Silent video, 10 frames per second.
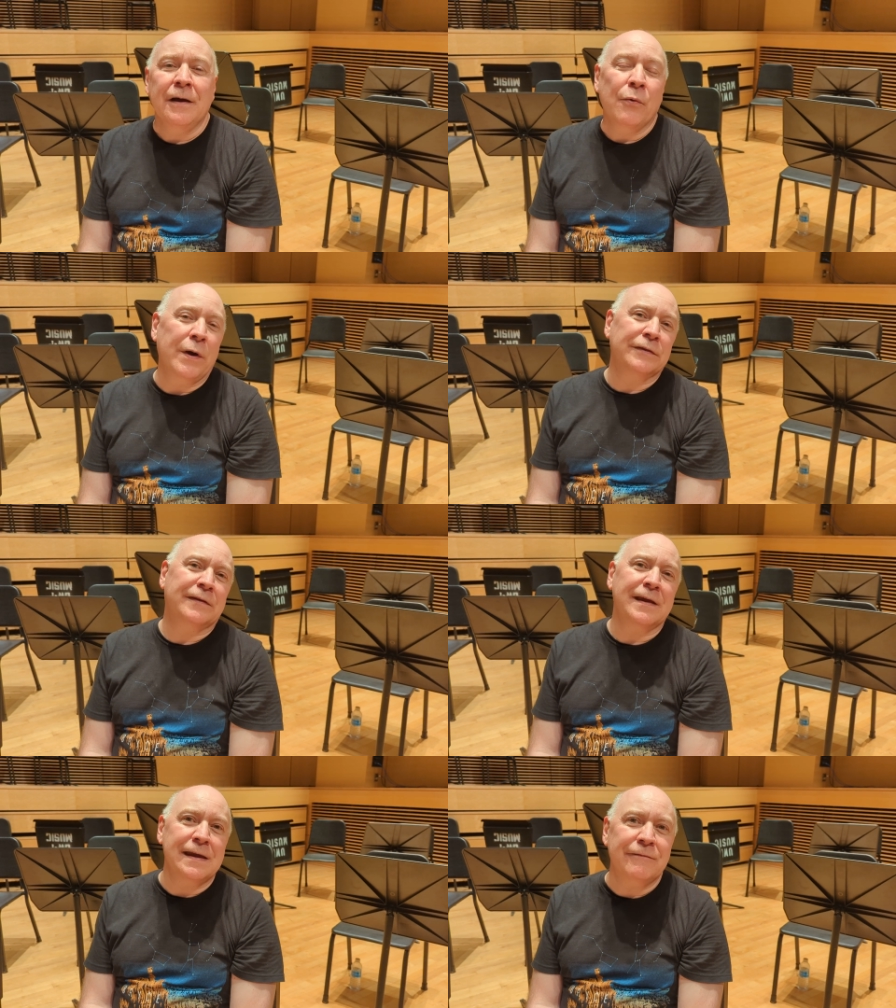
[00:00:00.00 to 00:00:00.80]

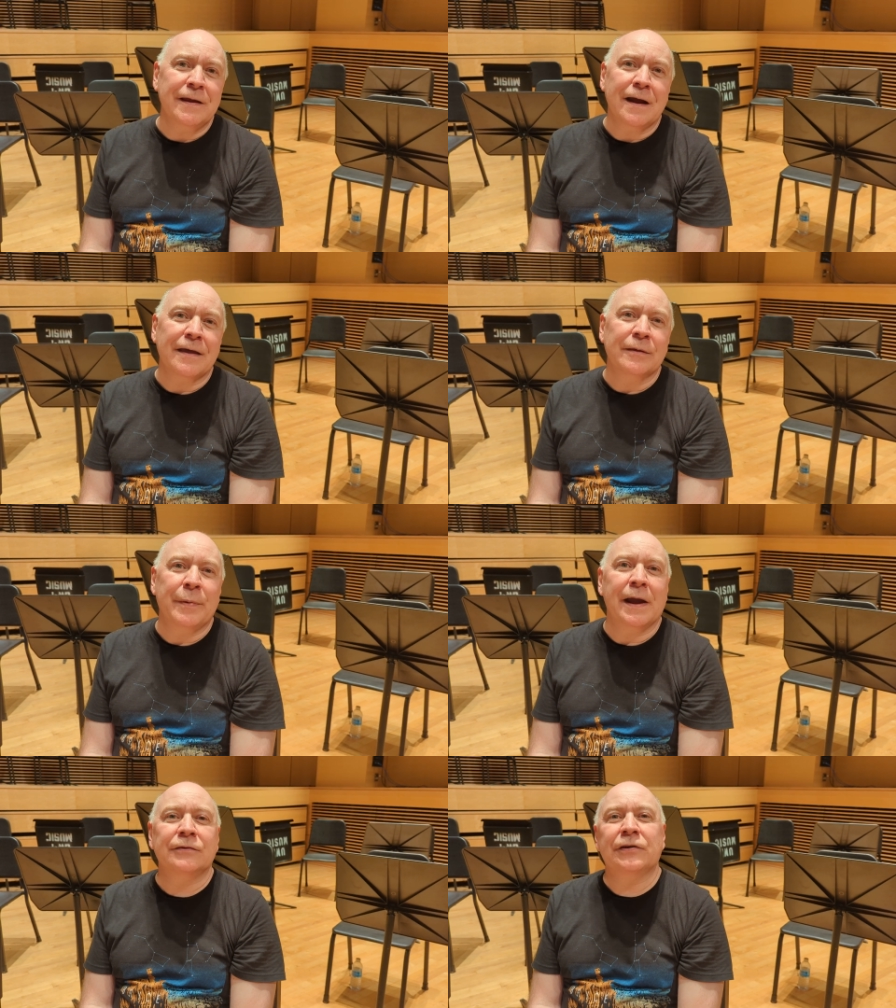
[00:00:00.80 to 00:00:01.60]
Wednesday evening on the
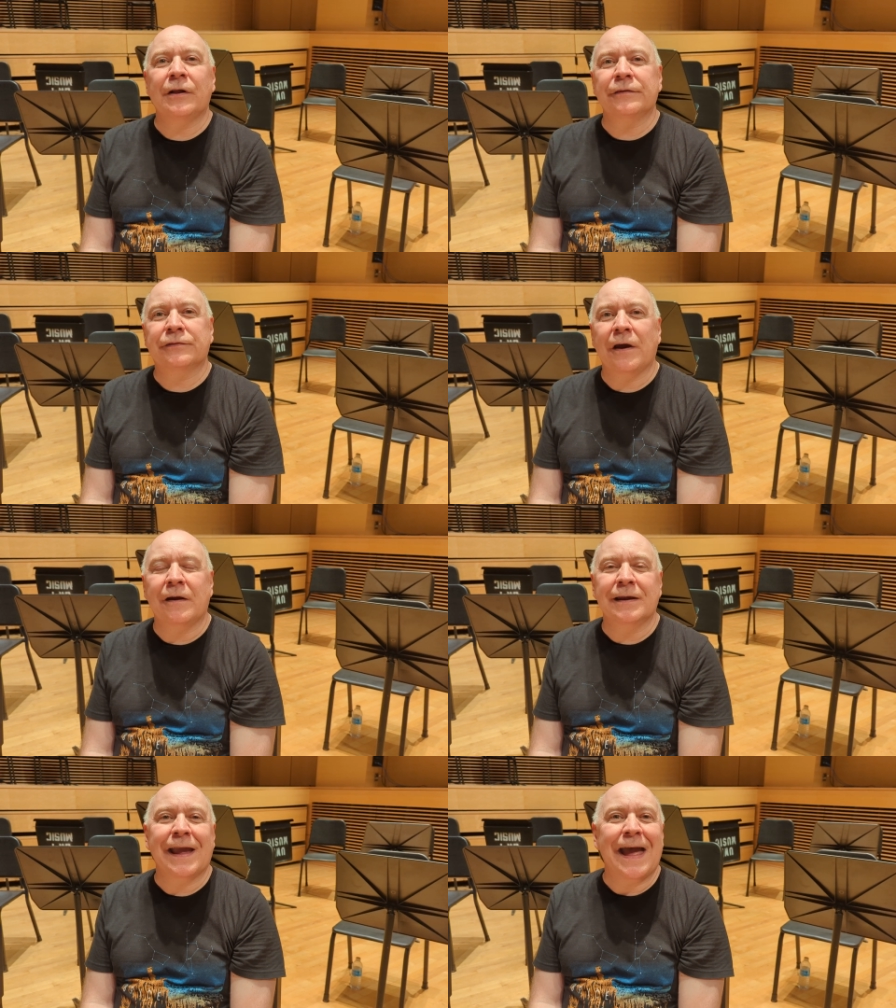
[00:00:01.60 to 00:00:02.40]
bandshell
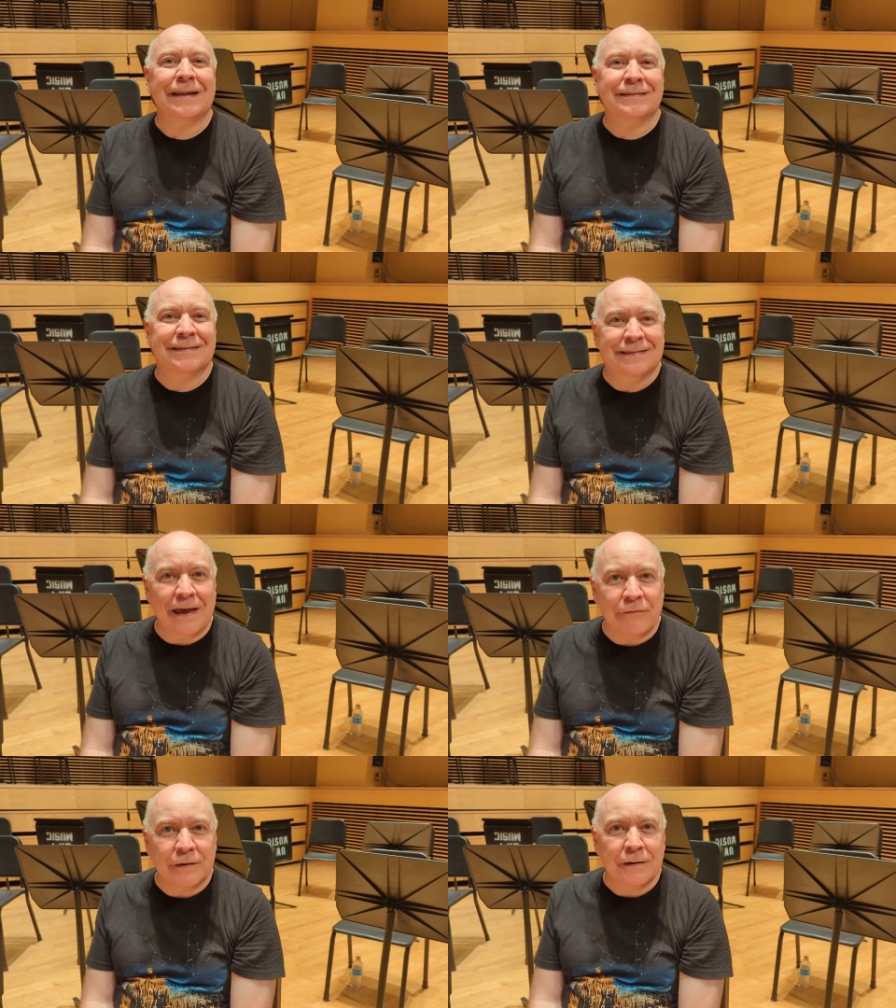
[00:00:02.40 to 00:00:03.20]
starting at
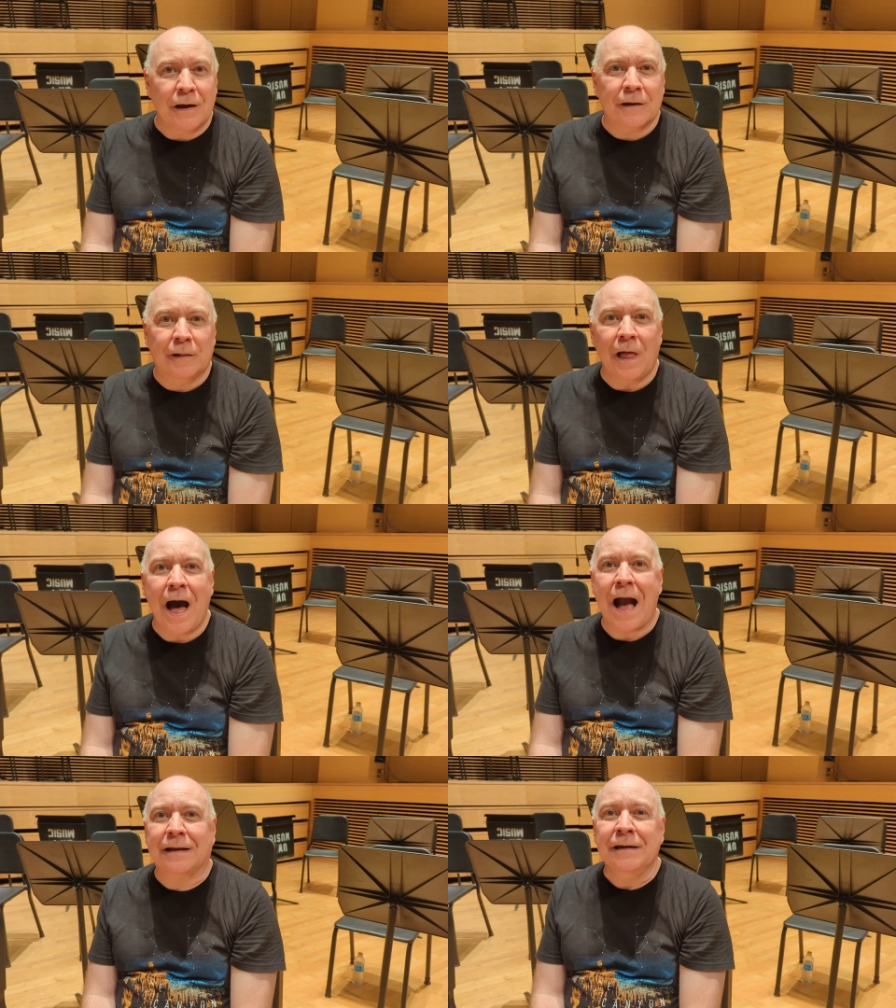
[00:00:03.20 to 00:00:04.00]
7
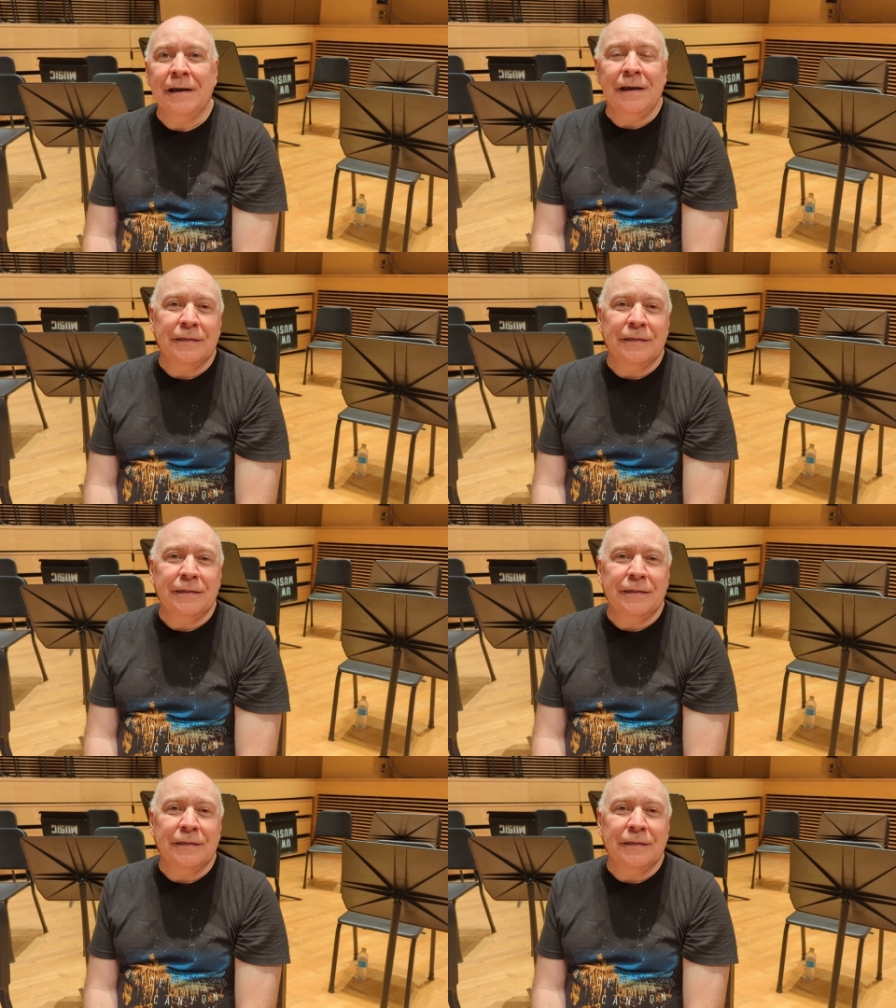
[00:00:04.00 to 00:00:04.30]
o'clock.